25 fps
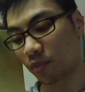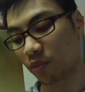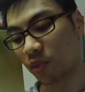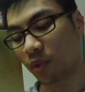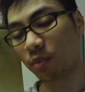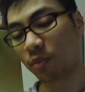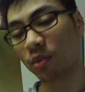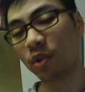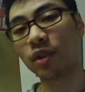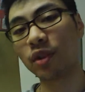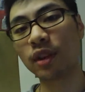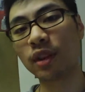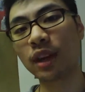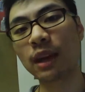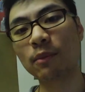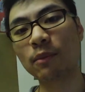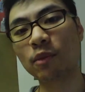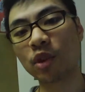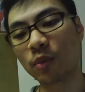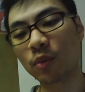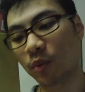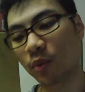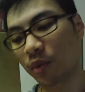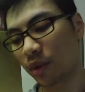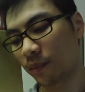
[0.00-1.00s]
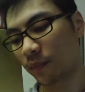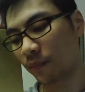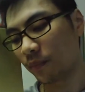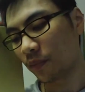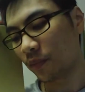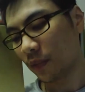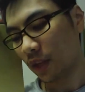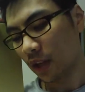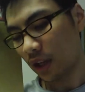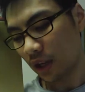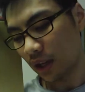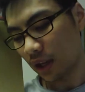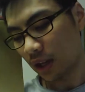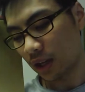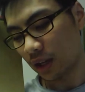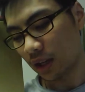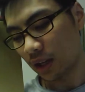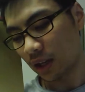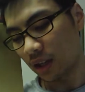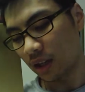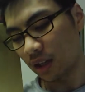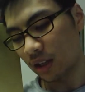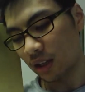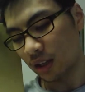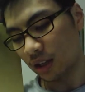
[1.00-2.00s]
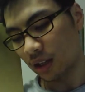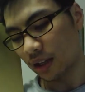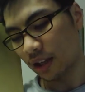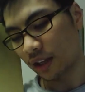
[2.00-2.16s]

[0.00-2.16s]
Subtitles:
Rebirth came with one, and then the